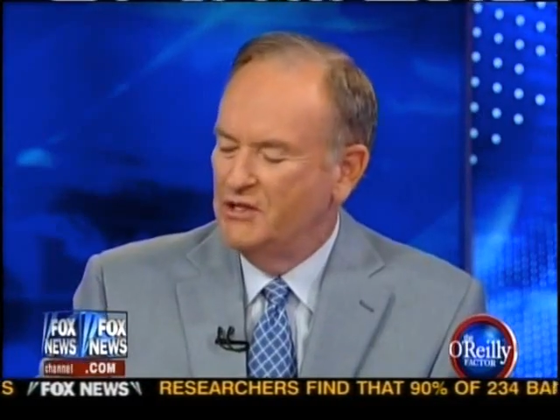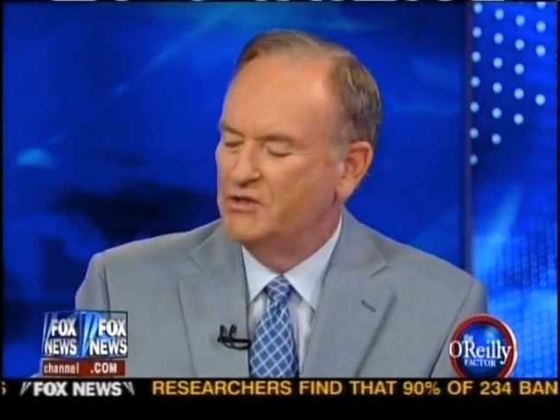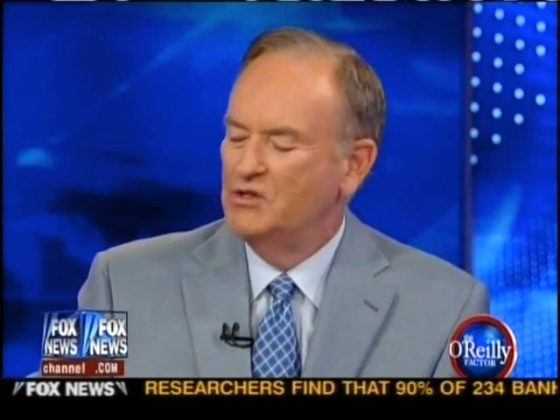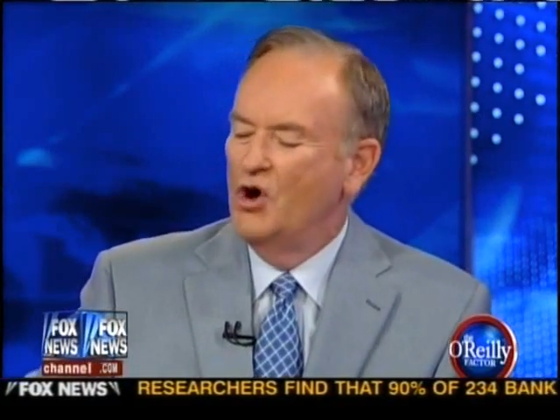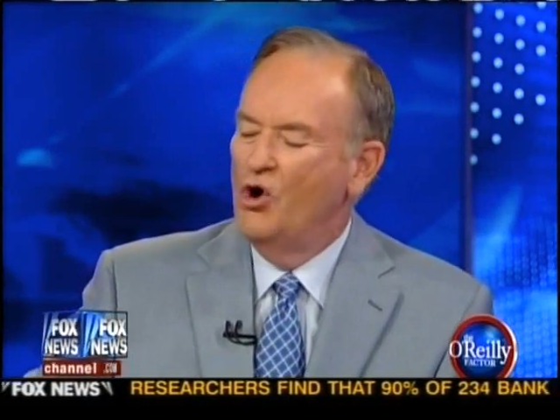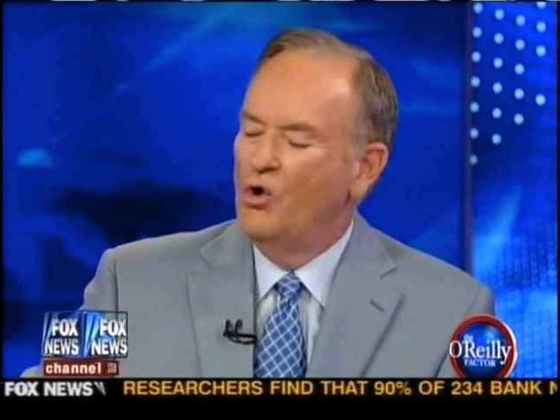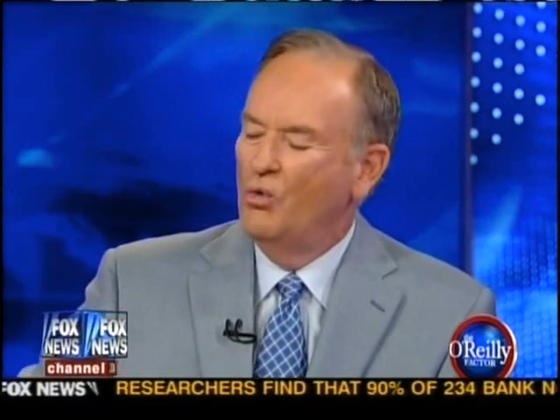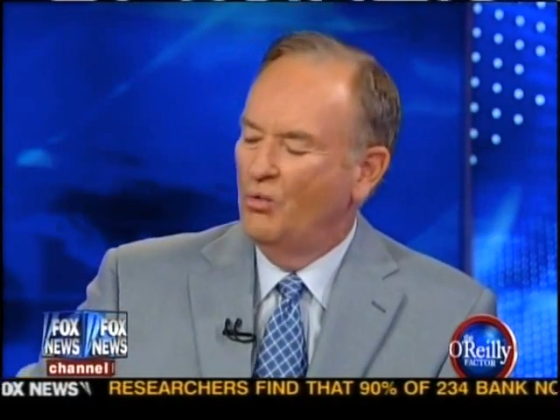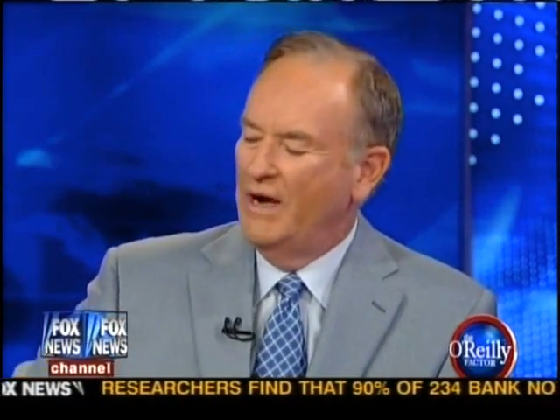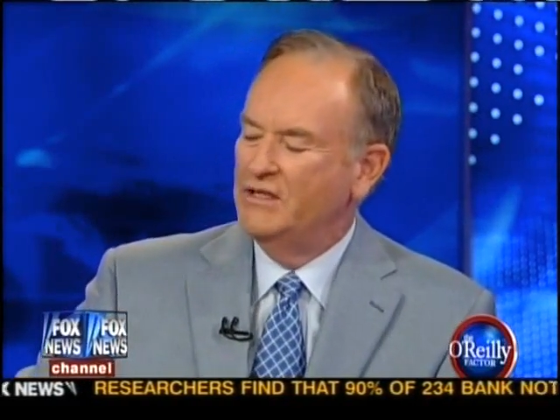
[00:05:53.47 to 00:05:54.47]
there's no
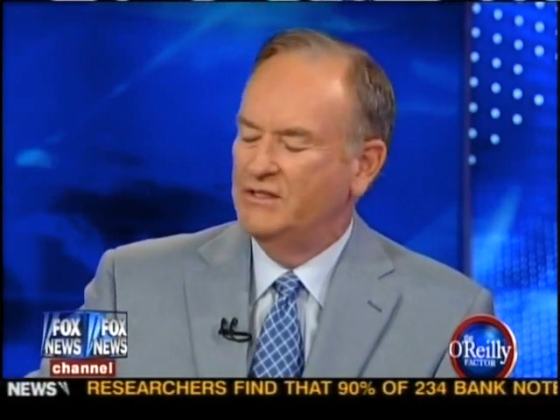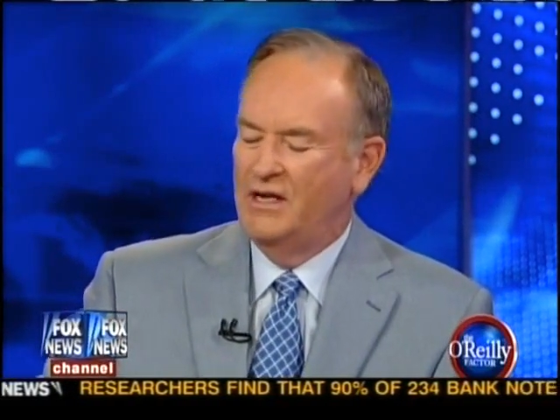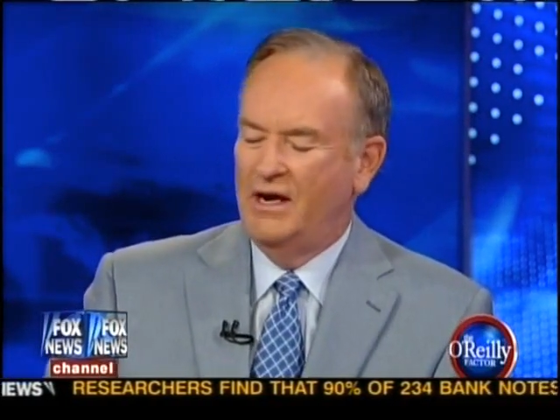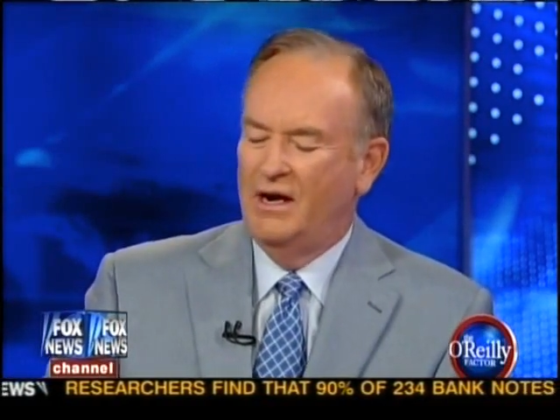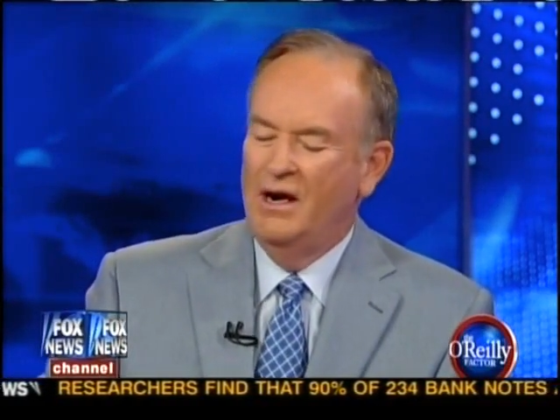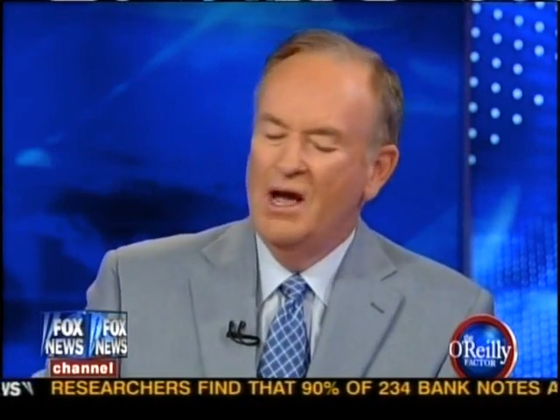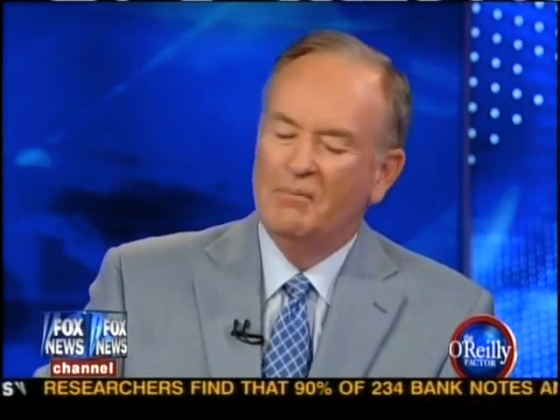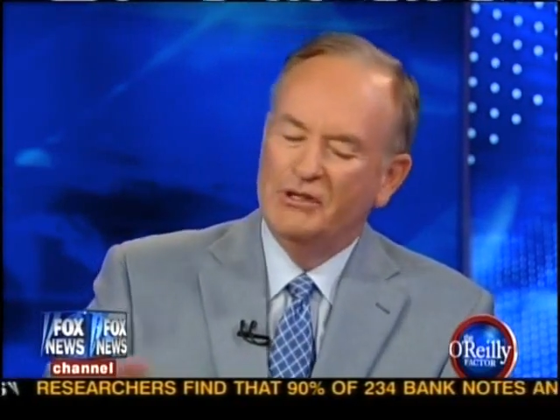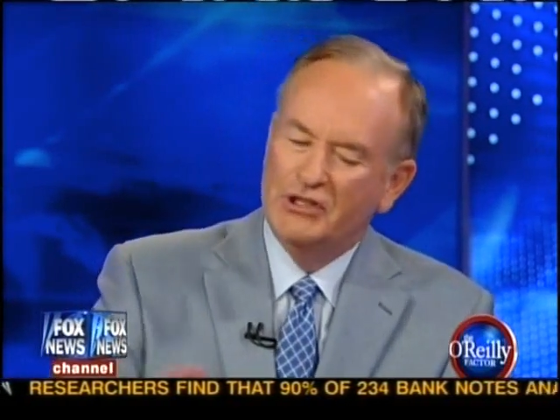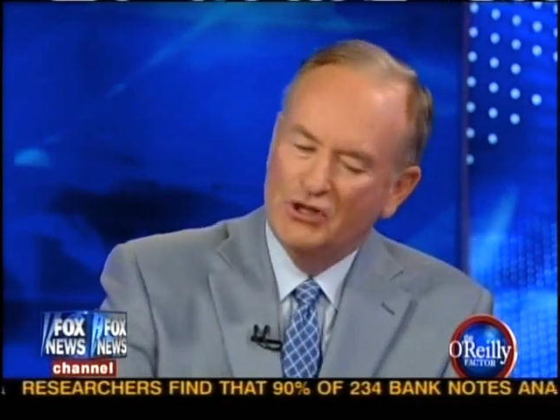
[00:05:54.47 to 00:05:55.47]
race there,
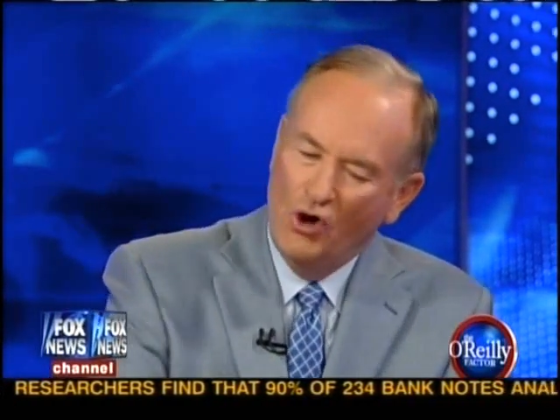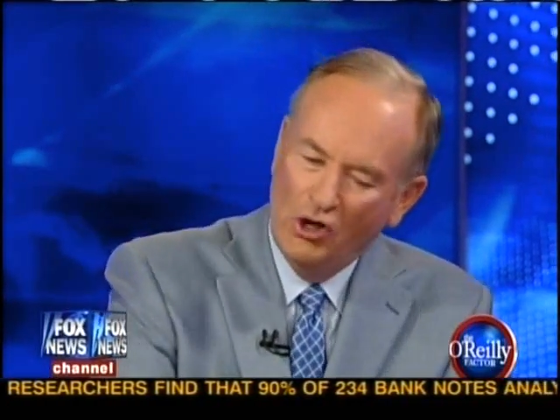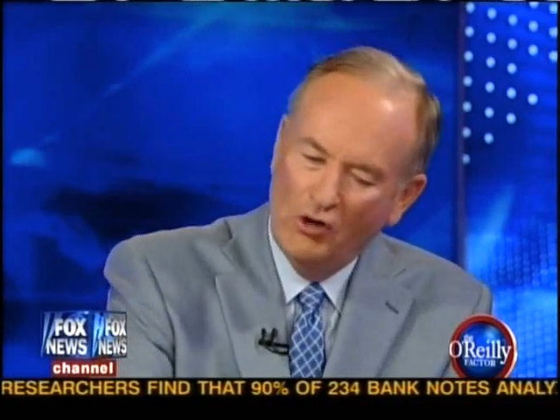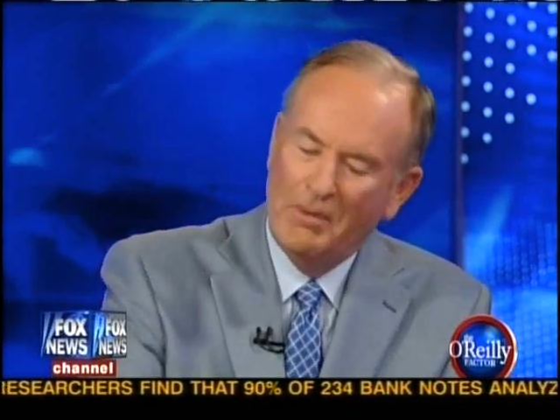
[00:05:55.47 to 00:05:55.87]
but you call